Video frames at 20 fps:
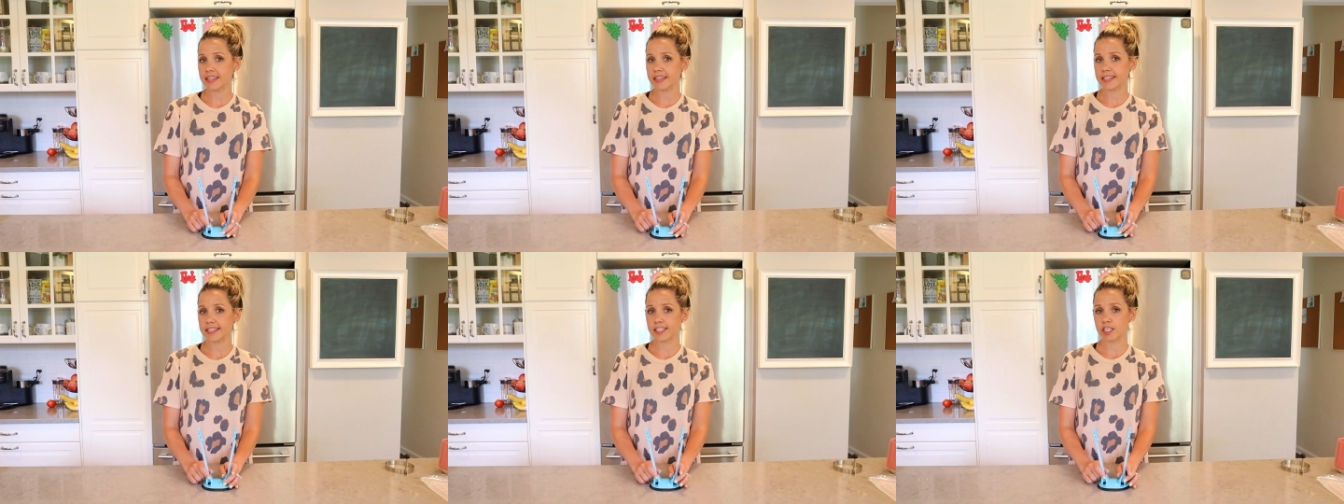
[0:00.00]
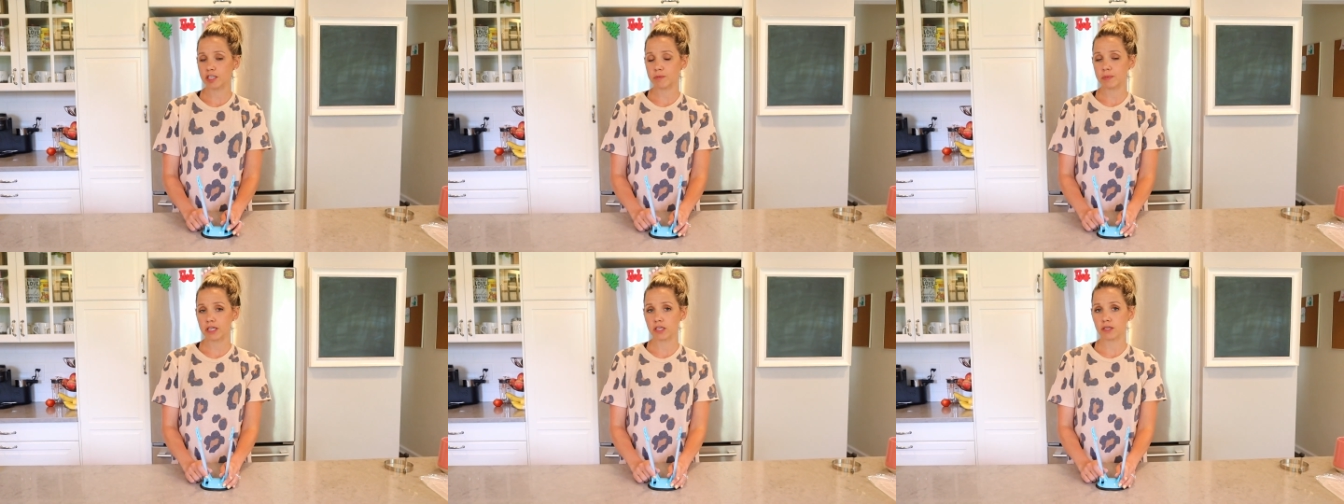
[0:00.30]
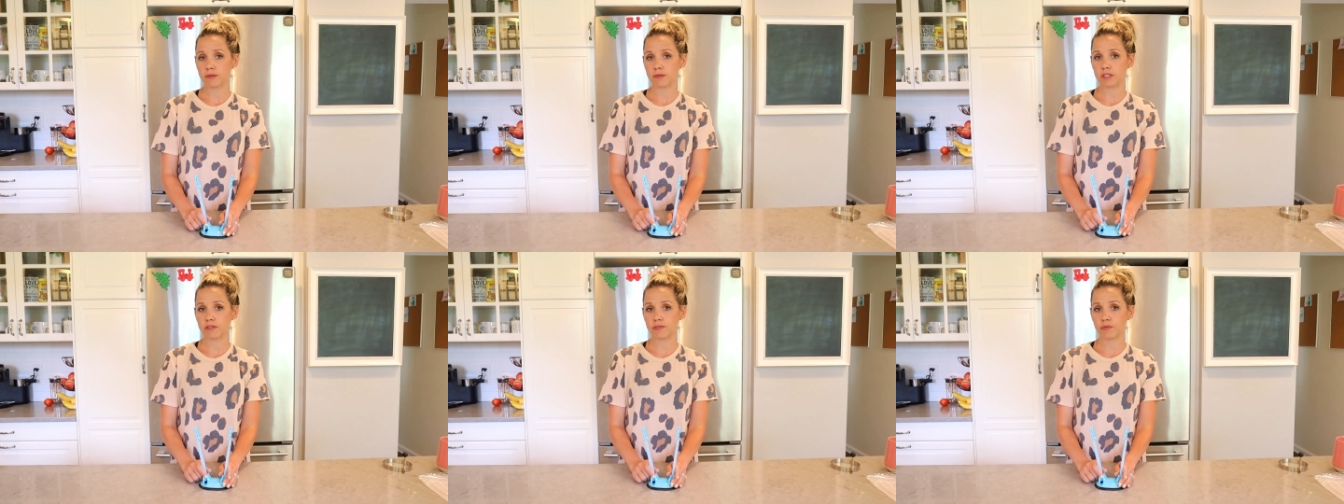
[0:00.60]
that this could be
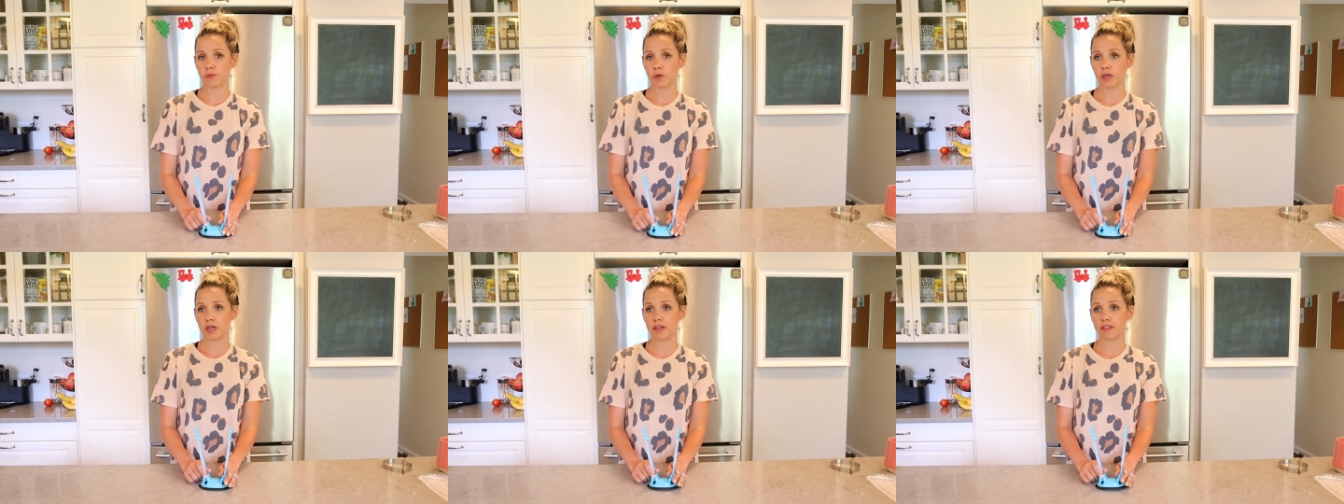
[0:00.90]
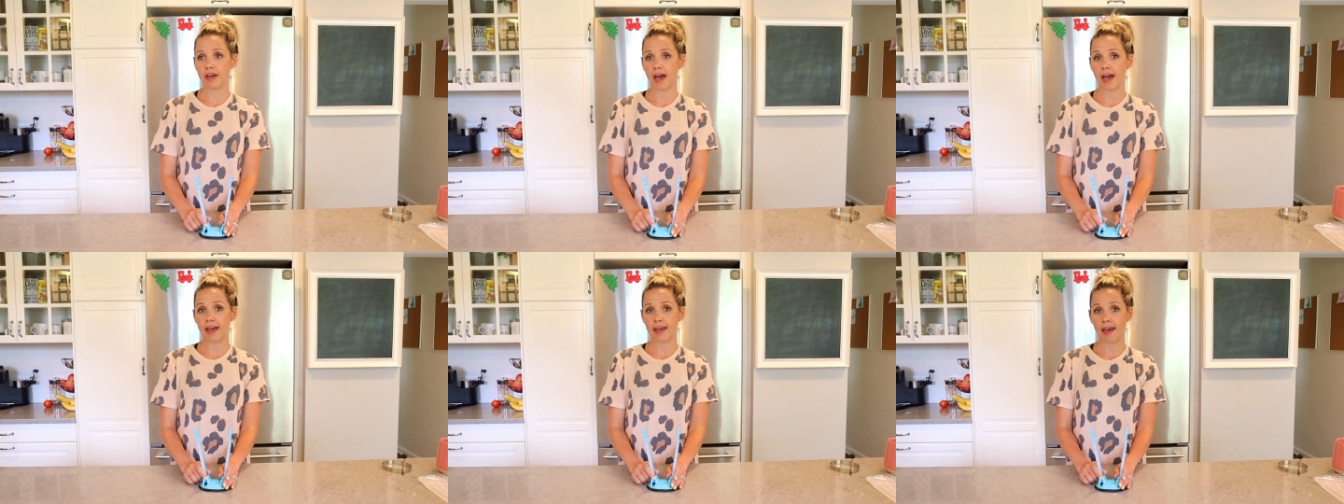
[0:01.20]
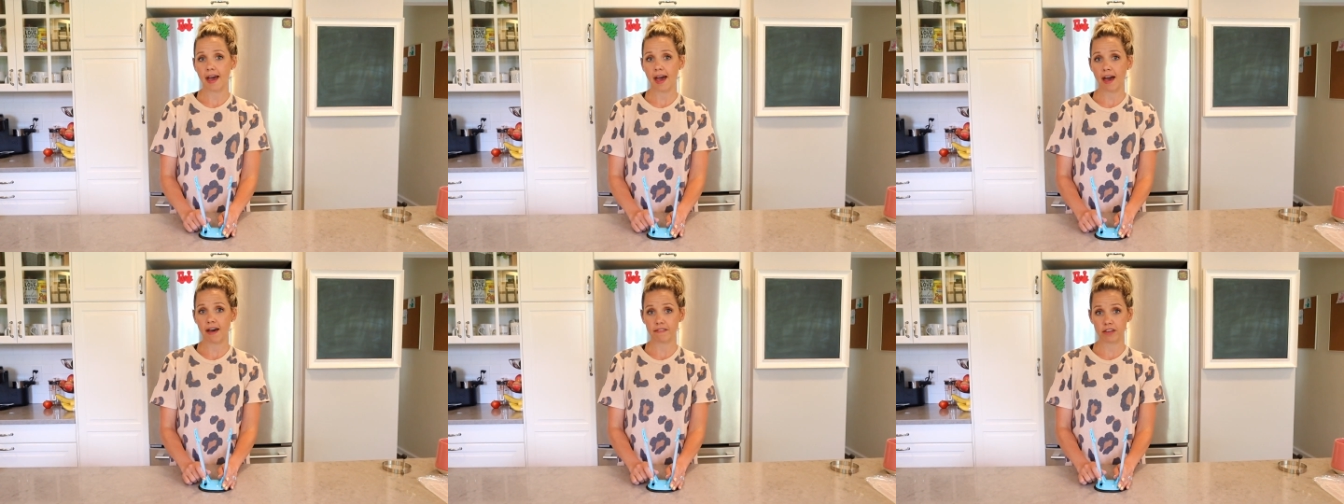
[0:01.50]
used for that i
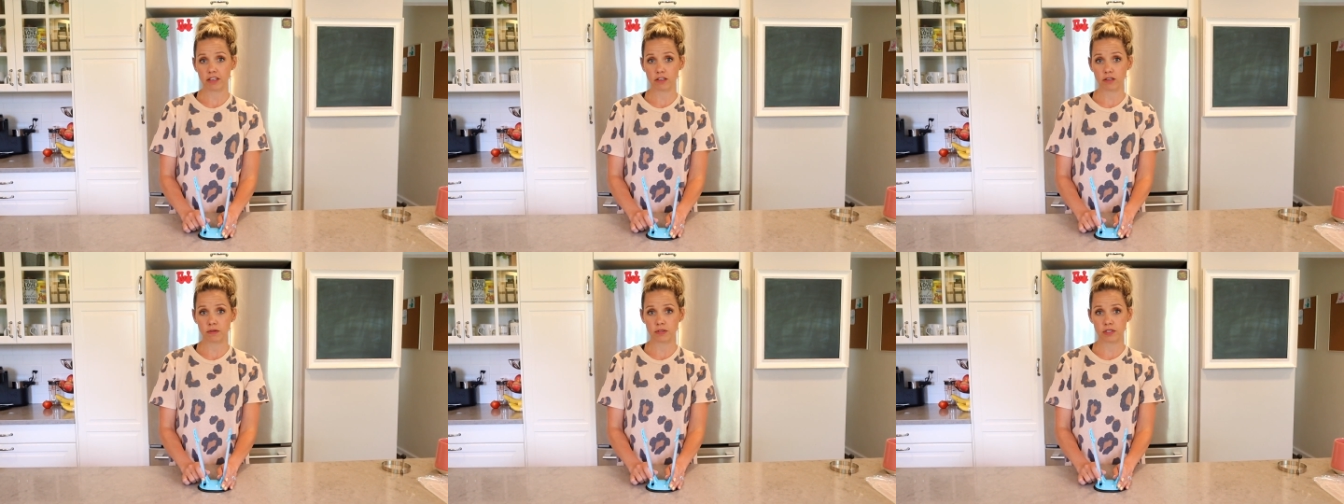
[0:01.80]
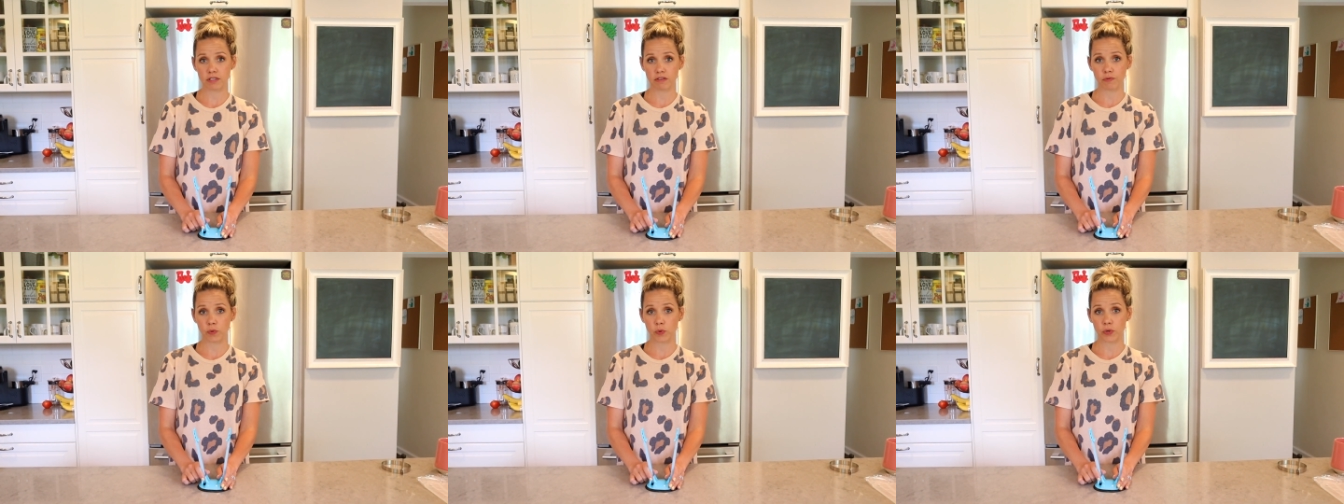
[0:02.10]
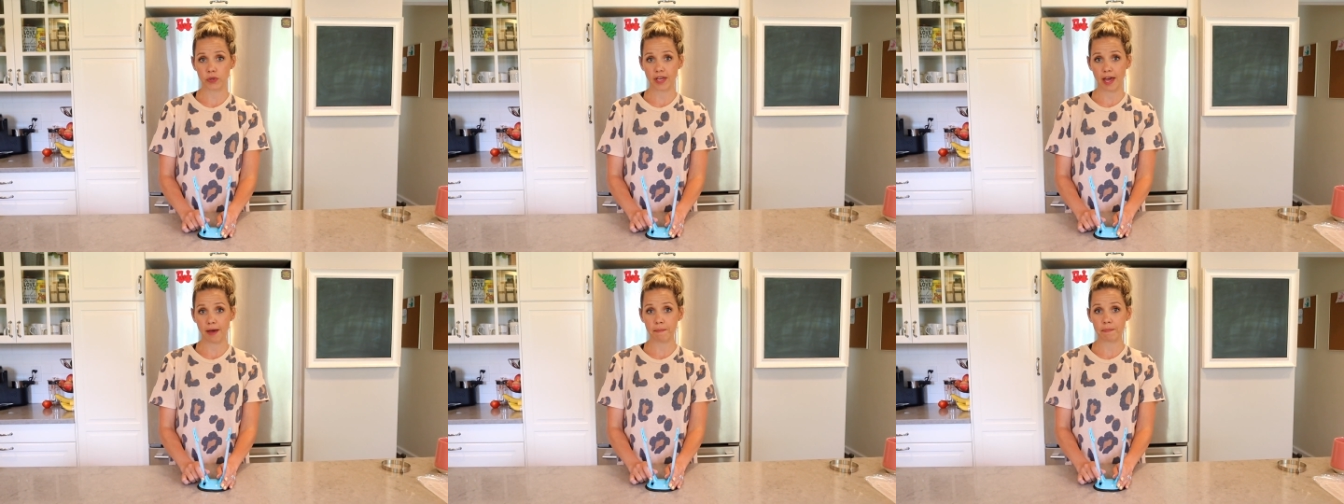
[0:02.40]
haven't used it
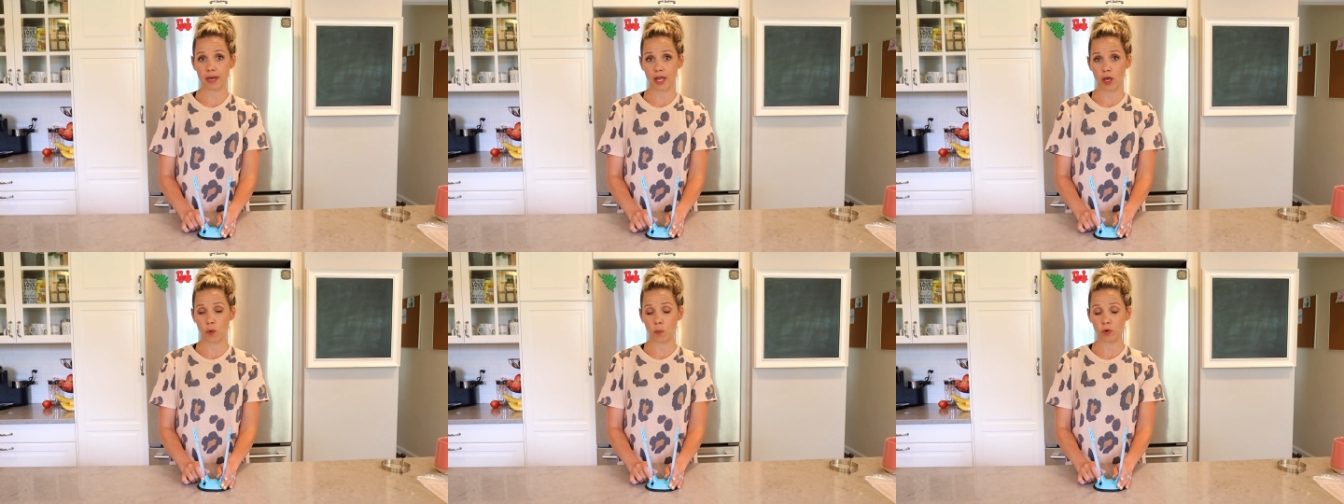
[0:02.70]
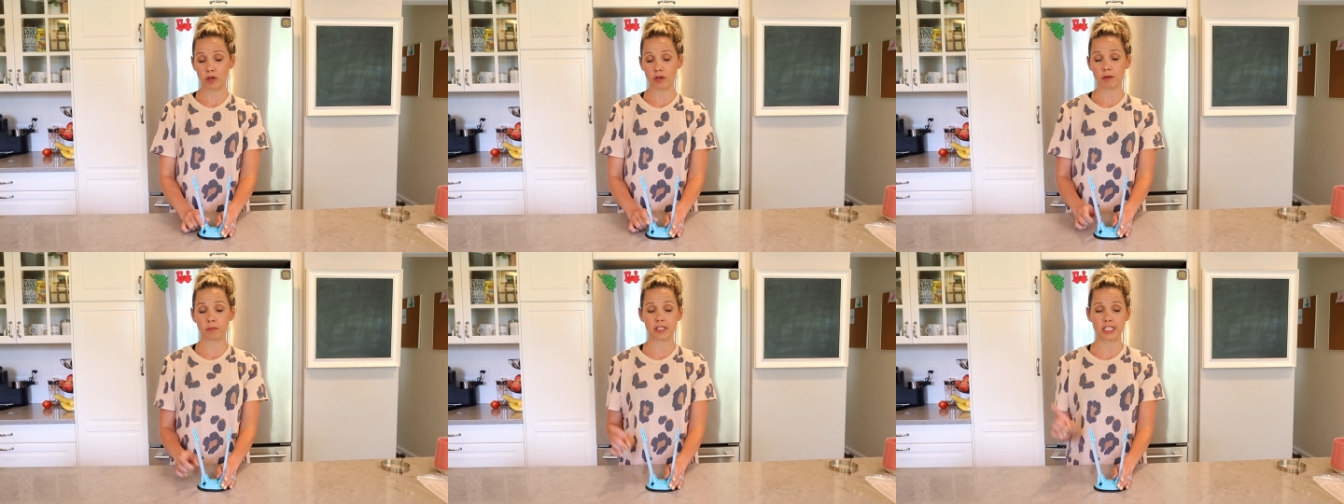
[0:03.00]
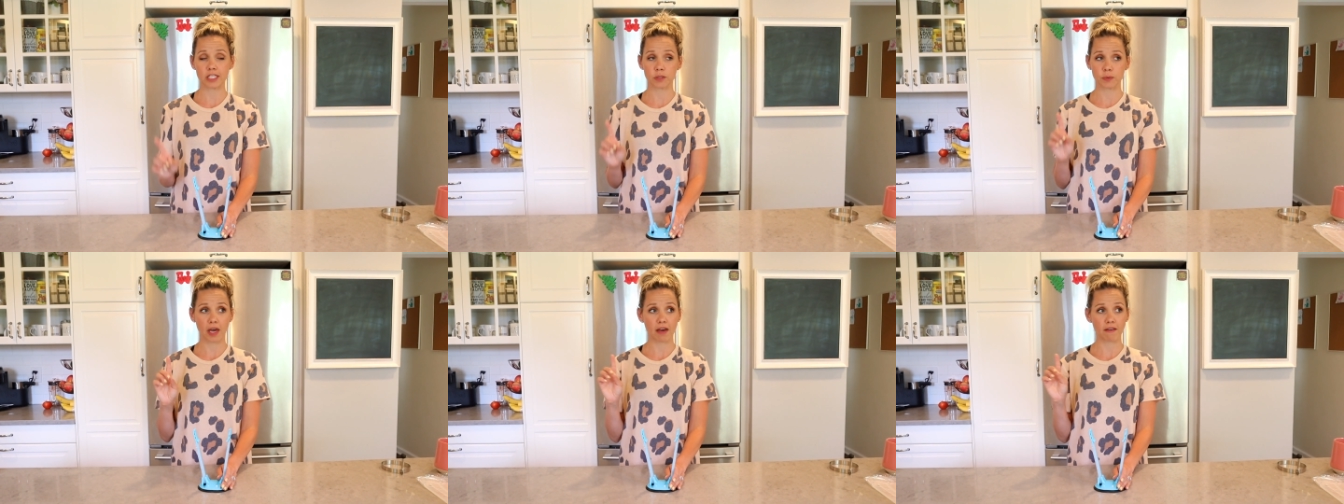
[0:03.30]
for yet but i will
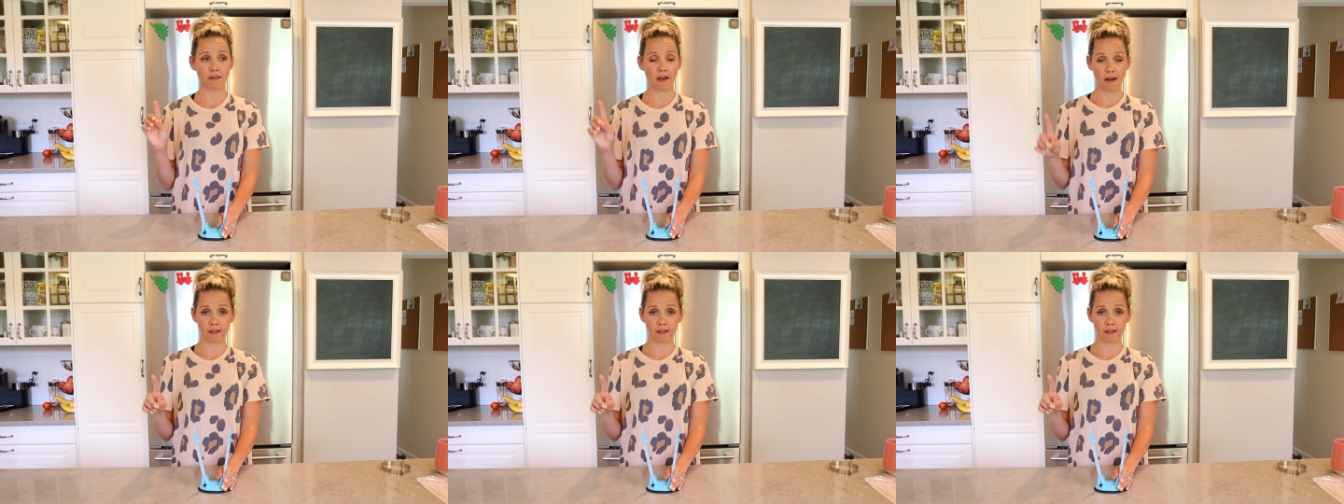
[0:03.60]
since we have